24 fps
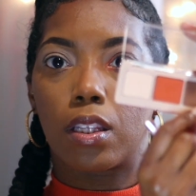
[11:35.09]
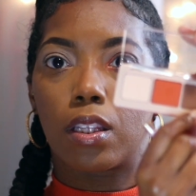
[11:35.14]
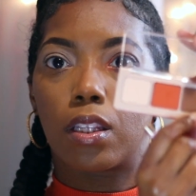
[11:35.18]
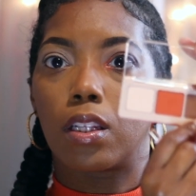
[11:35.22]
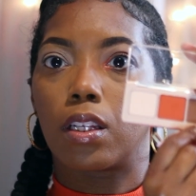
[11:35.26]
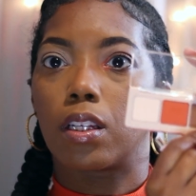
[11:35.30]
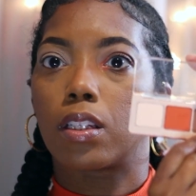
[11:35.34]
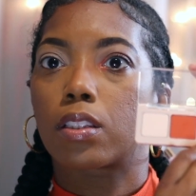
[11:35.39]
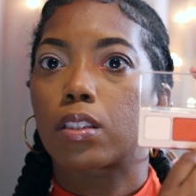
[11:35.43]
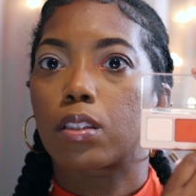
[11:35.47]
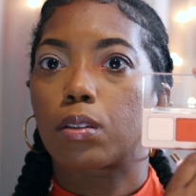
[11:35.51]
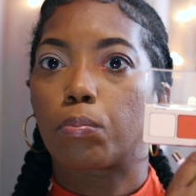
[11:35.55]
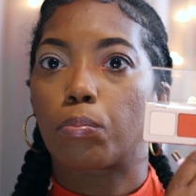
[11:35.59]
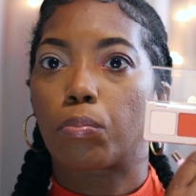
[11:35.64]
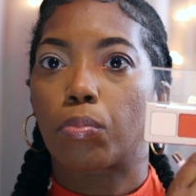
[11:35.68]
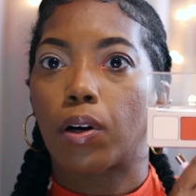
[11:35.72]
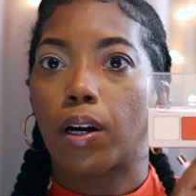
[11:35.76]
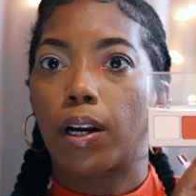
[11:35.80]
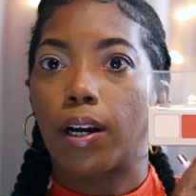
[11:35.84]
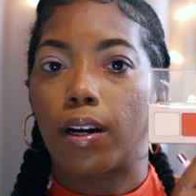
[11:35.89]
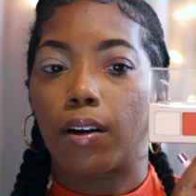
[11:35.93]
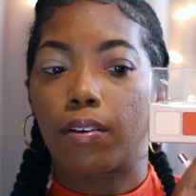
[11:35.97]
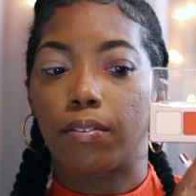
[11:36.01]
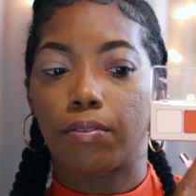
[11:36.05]
this
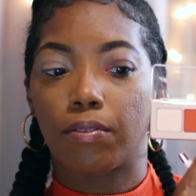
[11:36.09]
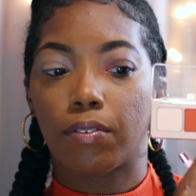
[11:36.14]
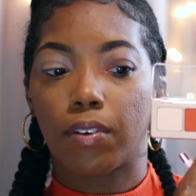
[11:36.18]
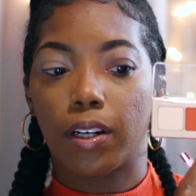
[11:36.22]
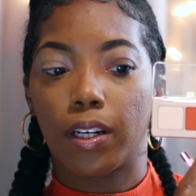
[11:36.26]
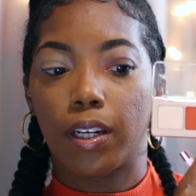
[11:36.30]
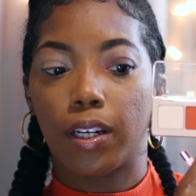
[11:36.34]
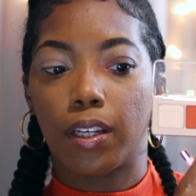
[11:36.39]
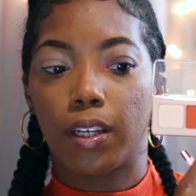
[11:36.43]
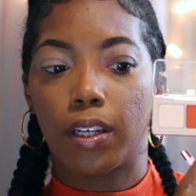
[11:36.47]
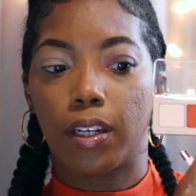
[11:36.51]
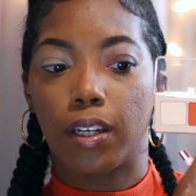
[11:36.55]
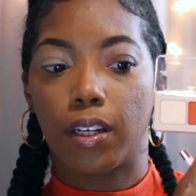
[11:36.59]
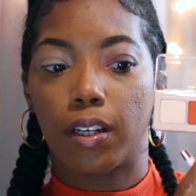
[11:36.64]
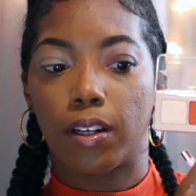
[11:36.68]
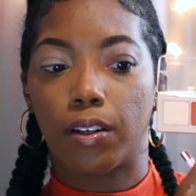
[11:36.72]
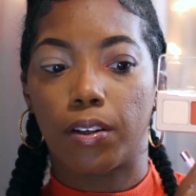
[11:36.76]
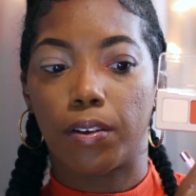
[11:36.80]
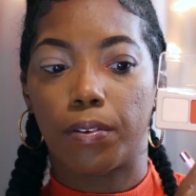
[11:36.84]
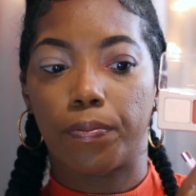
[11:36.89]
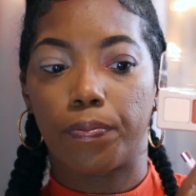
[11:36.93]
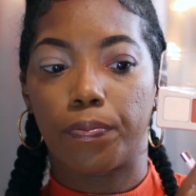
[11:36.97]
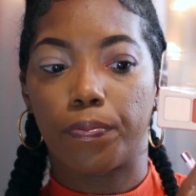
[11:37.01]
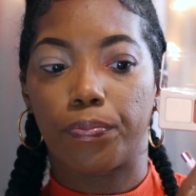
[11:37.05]
brown right
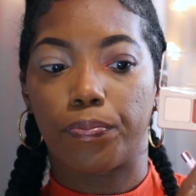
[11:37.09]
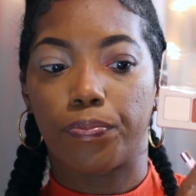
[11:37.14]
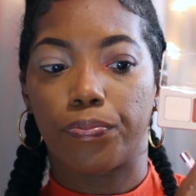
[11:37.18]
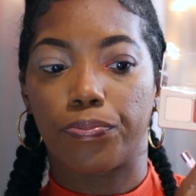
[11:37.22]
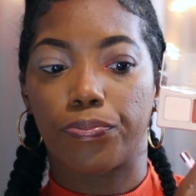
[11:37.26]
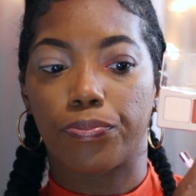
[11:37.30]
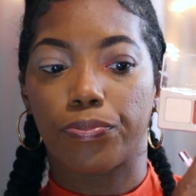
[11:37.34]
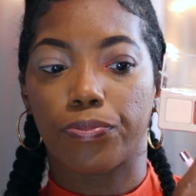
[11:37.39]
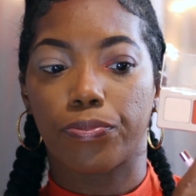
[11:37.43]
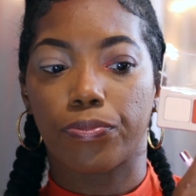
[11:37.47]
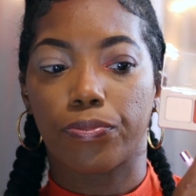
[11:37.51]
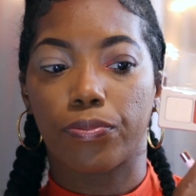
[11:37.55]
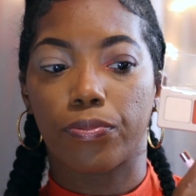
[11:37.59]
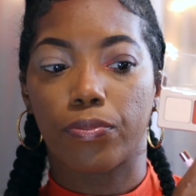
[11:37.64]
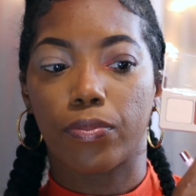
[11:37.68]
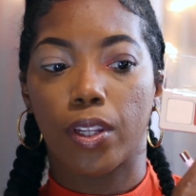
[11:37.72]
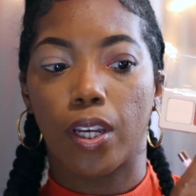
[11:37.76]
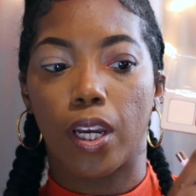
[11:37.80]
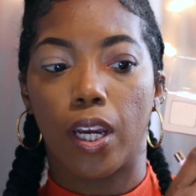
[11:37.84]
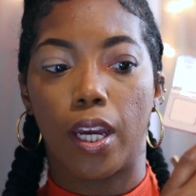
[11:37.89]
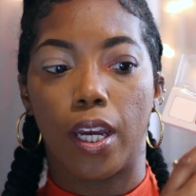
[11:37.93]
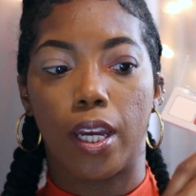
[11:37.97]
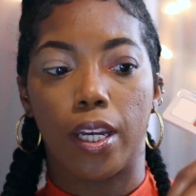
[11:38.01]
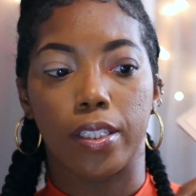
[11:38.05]
here
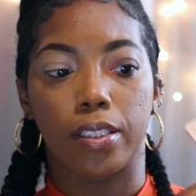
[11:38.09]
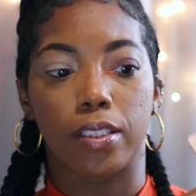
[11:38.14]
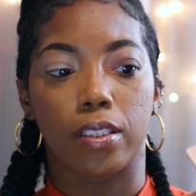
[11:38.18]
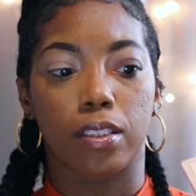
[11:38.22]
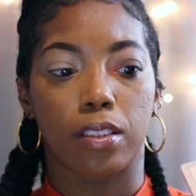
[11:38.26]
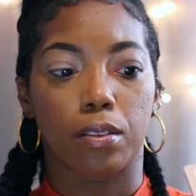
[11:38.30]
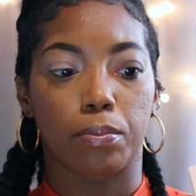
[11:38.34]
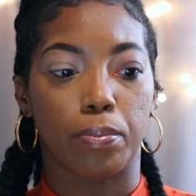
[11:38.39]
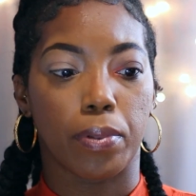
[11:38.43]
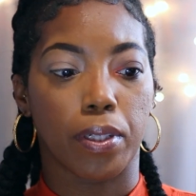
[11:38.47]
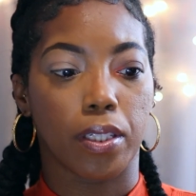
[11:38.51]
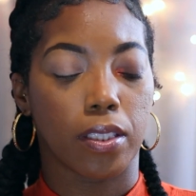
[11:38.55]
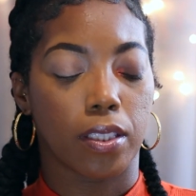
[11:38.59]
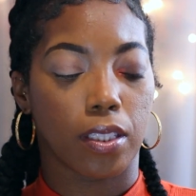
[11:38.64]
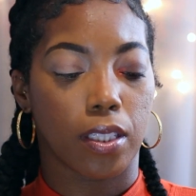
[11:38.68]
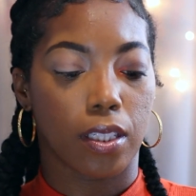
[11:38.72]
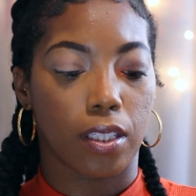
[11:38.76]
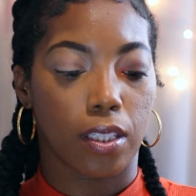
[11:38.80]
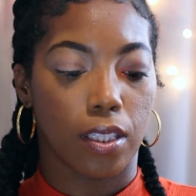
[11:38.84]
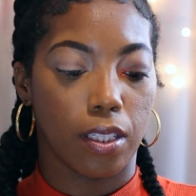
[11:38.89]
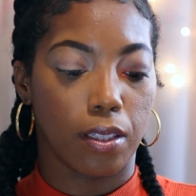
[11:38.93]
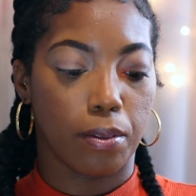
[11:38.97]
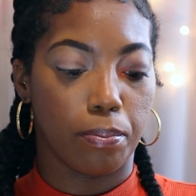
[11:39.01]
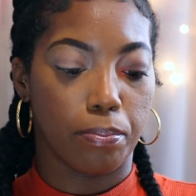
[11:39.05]
and just
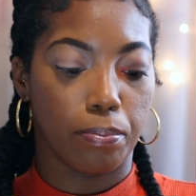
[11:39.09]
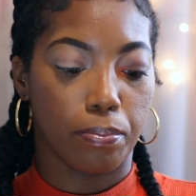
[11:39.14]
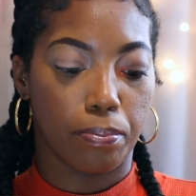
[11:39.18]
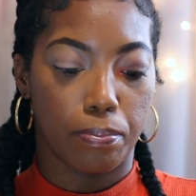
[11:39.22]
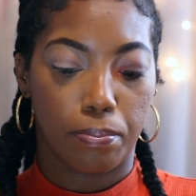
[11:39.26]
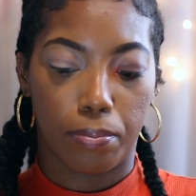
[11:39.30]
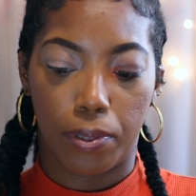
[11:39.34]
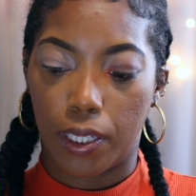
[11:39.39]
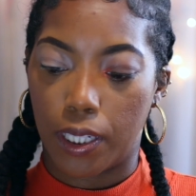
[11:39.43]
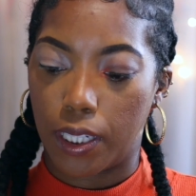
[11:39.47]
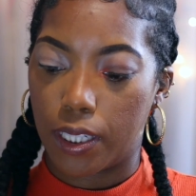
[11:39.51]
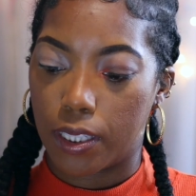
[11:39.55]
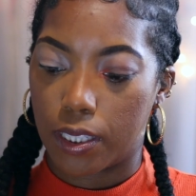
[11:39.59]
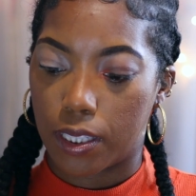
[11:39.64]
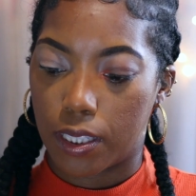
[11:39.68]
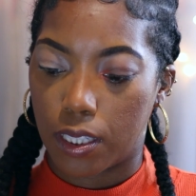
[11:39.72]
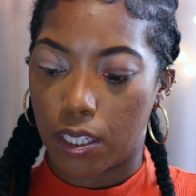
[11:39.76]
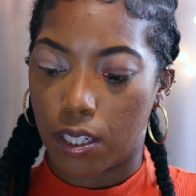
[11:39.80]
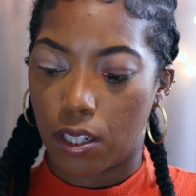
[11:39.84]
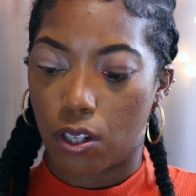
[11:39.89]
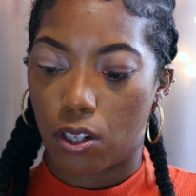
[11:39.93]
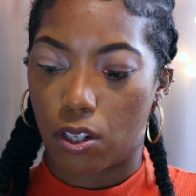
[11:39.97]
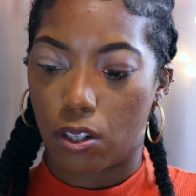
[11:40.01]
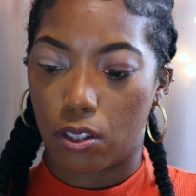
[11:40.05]
basically place
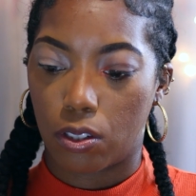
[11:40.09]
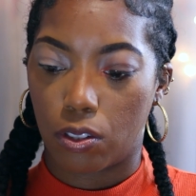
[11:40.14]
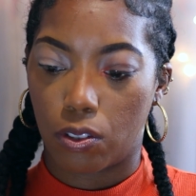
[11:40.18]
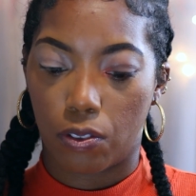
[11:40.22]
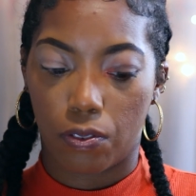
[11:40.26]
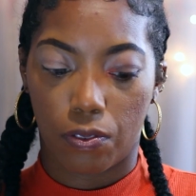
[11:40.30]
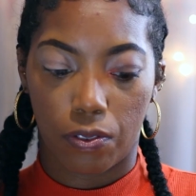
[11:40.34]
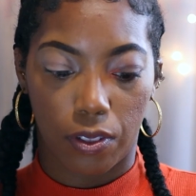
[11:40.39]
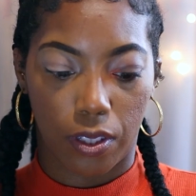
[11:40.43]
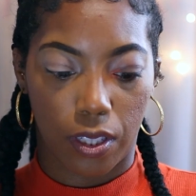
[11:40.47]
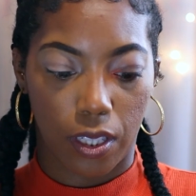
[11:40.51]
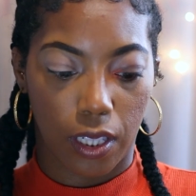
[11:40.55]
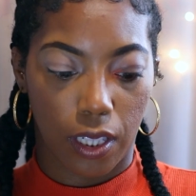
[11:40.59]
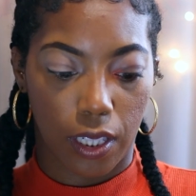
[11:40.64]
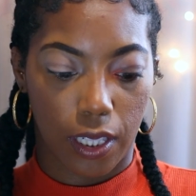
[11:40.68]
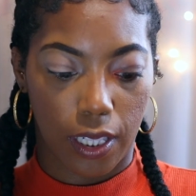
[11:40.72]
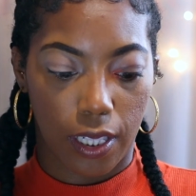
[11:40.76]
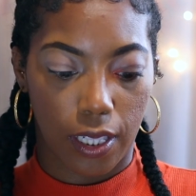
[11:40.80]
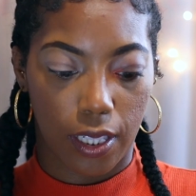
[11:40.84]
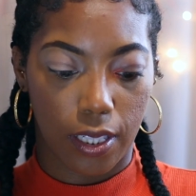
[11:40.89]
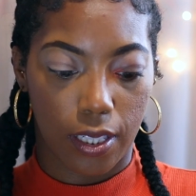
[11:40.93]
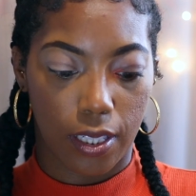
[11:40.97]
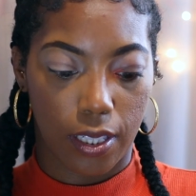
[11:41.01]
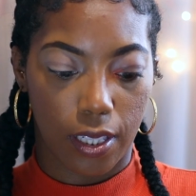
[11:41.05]
it all over the
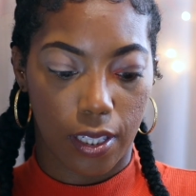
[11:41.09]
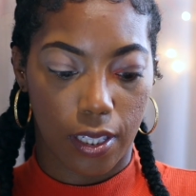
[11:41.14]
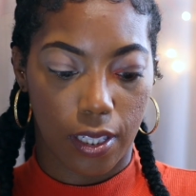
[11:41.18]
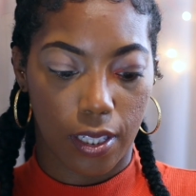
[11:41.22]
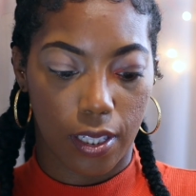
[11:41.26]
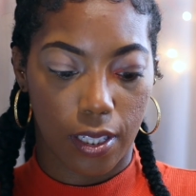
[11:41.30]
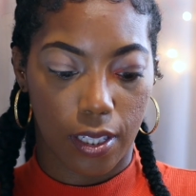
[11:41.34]
lid.